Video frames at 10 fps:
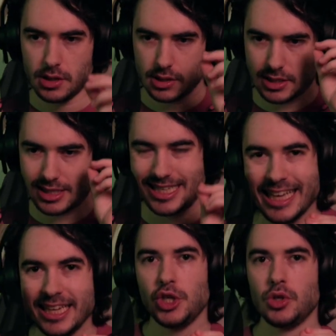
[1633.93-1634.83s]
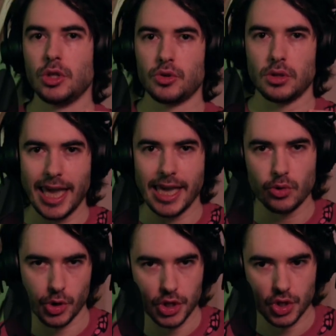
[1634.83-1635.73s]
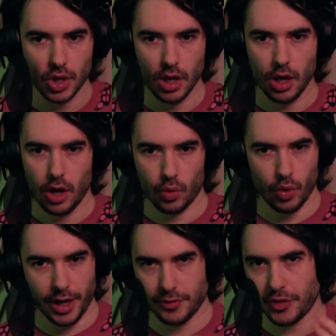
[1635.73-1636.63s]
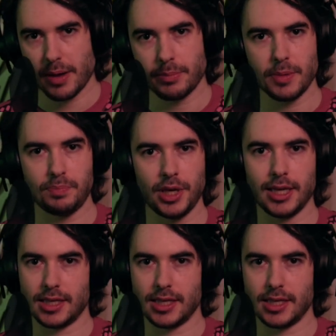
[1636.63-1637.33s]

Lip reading: singular language, whatever that might be.